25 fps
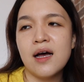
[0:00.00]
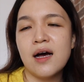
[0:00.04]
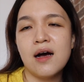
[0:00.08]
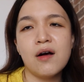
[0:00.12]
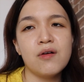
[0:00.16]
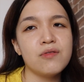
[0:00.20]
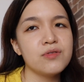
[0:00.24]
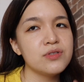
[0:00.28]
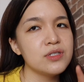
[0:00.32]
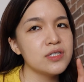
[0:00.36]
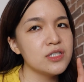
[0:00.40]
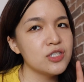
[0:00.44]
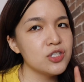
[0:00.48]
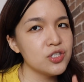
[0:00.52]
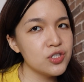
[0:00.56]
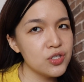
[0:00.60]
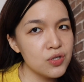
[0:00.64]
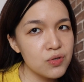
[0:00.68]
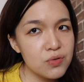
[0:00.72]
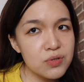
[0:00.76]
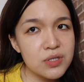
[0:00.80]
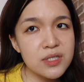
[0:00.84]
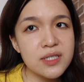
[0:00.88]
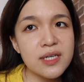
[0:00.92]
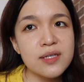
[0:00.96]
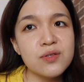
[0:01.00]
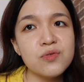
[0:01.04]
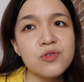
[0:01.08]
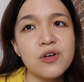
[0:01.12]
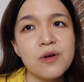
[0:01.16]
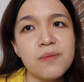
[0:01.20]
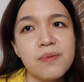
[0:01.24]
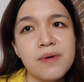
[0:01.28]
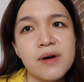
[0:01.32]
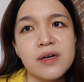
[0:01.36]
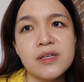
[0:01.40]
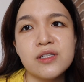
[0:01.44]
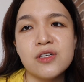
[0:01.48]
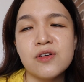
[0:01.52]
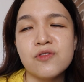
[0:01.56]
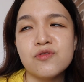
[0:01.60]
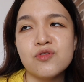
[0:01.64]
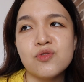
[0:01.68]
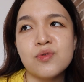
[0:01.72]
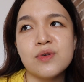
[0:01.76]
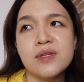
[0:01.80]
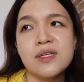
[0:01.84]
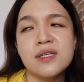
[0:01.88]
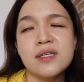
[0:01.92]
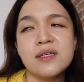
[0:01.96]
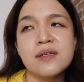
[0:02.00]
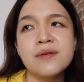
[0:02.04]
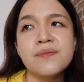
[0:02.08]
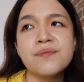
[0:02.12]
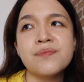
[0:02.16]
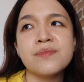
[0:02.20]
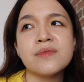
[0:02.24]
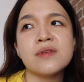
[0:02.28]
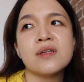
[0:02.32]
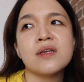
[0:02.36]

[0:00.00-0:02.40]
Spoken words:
I will still stick to a party of 20.